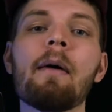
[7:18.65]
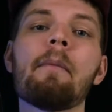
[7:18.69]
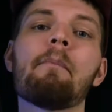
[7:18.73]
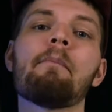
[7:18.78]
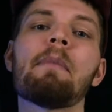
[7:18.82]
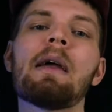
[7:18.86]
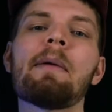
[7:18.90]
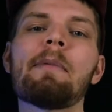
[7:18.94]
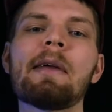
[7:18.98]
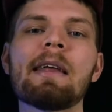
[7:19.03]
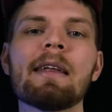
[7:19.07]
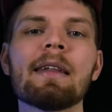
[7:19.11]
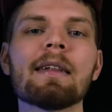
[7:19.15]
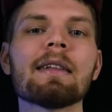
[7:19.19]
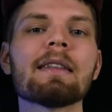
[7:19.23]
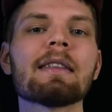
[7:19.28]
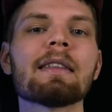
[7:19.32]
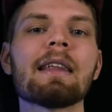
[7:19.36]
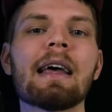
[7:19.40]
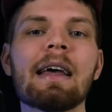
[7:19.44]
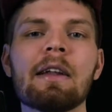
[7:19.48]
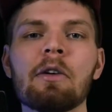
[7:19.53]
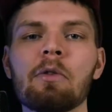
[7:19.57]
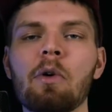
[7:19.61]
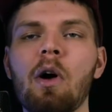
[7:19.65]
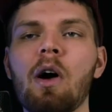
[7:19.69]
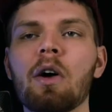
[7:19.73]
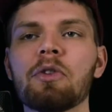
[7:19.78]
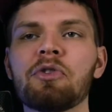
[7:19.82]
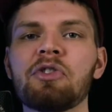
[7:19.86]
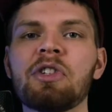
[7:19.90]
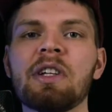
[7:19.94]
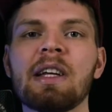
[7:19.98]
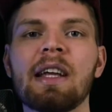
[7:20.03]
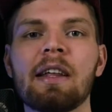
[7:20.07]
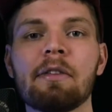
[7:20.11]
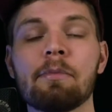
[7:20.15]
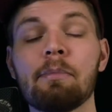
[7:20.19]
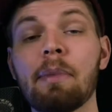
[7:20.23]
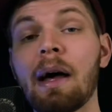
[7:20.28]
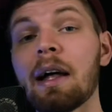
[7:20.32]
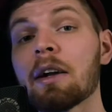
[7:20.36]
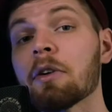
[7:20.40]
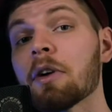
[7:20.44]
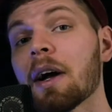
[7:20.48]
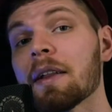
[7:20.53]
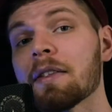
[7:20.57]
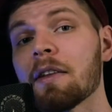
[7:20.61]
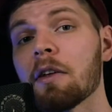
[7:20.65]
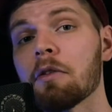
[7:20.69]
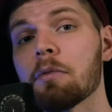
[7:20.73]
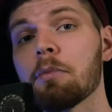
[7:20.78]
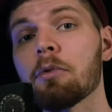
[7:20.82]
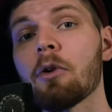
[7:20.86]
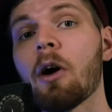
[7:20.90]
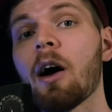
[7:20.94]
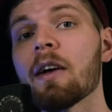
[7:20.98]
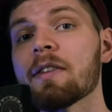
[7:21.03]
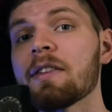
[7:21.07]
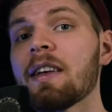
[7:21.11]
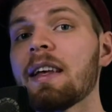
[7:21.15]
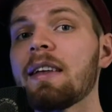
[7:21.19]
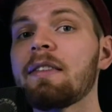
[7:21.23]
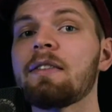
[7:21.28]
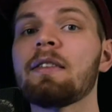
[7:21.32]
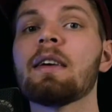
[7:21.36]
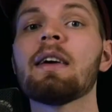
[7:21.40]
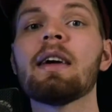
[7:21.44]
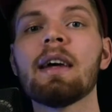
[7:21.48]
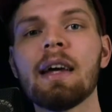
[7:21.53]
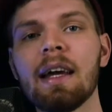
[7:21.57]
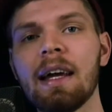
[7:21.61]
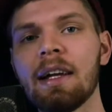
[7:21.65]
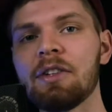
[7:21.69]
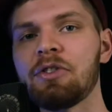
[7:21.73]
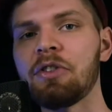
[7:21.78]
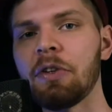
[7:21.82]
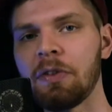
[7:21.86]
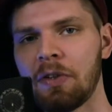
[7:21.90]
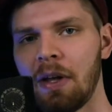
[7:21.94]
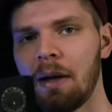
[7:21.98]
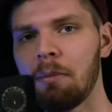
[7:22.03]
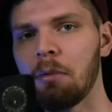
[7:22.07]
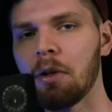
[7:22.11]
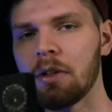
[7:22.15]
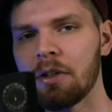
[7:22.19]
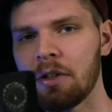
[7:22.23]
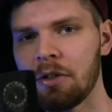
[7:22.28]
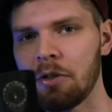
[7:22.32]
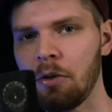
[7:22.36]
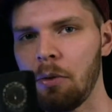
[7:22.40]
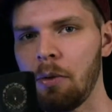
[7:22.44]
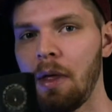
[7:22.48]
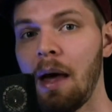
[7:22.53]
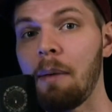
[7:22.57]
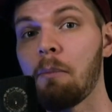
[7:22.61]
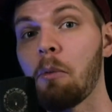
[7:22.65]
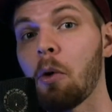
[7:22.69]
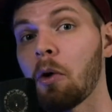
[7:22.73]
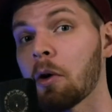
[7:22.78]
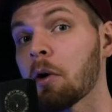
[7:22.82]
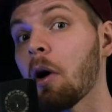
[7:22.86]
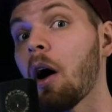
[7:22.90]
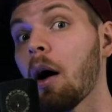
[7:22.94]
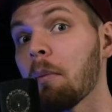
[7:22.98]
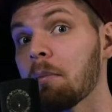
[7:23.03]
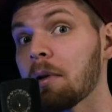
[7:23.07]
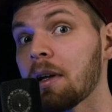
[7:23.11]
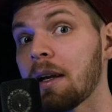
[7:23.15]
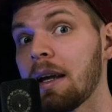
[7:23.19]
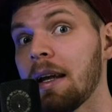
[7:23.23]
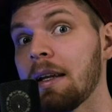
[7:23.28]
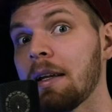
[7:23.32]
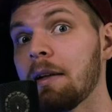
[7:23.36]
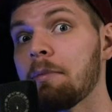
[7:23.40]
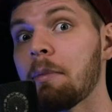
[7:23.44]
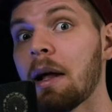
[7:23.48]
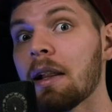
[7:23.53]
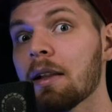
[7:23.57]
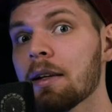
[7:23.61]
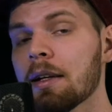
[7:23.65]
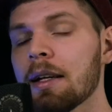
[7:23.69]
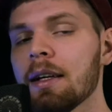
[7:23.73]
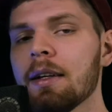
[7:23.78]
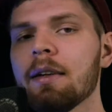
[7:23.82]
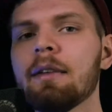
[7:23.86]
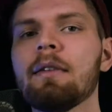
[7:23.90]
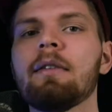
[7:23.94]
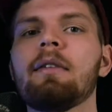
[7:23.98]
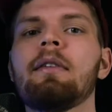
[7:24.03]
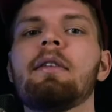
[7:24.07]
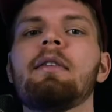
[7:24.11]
maybe later on she gets better at this process and she's able to do that more complicated melody.